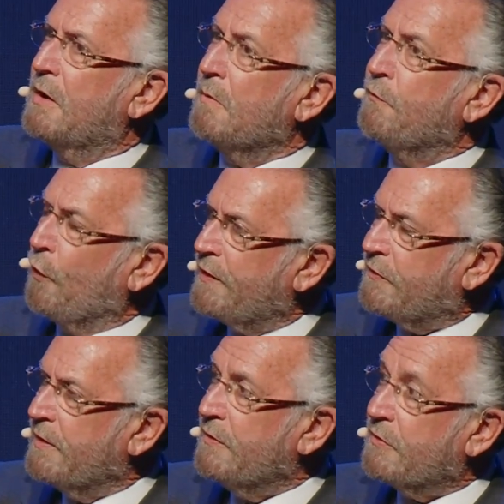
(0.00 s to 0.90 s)

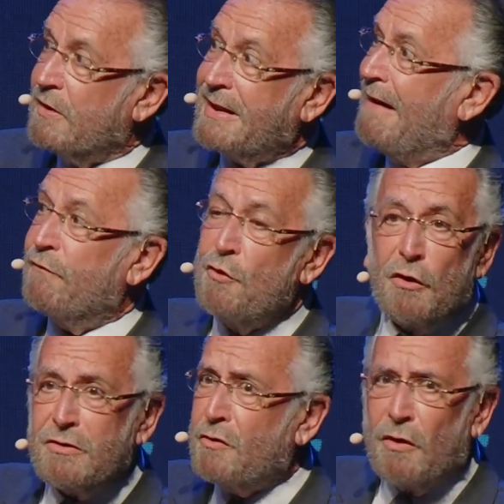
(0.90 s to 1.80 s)
voices that have
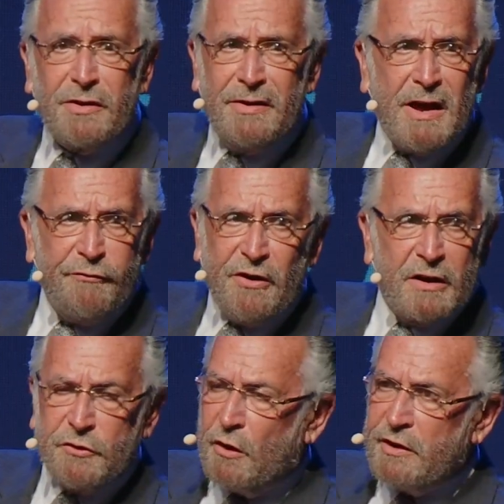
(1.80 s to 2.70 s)
not got enough
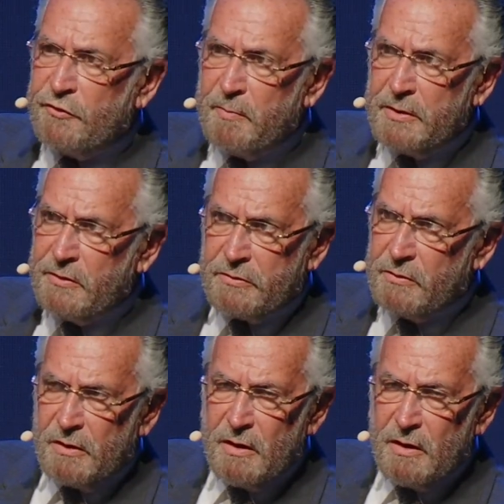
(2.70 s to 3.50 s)
acknowledgement